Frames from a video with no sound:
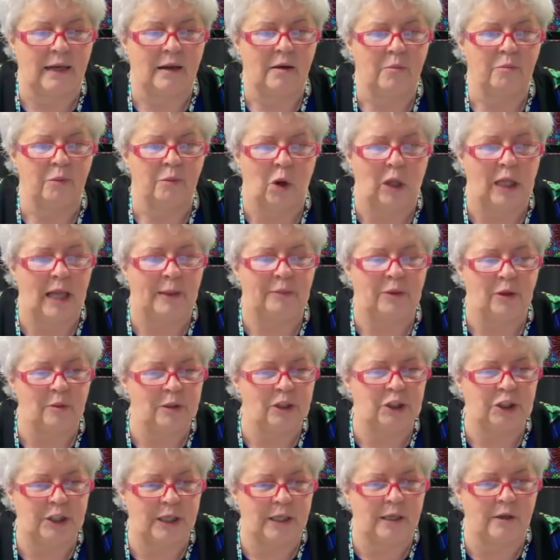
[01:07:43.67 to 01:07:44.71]
pull up the
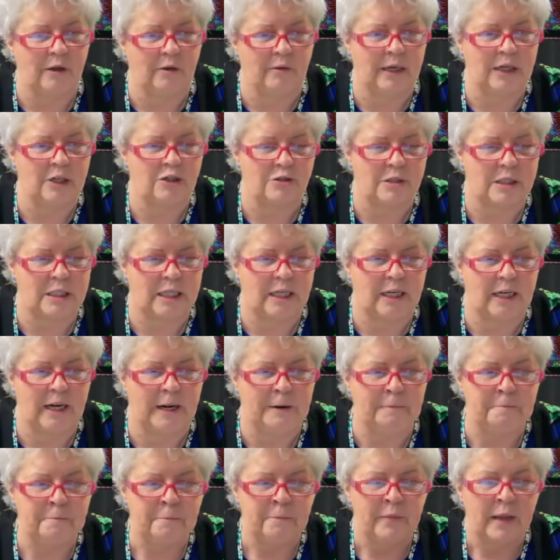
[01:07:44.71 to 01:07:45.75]
machine you're interested in,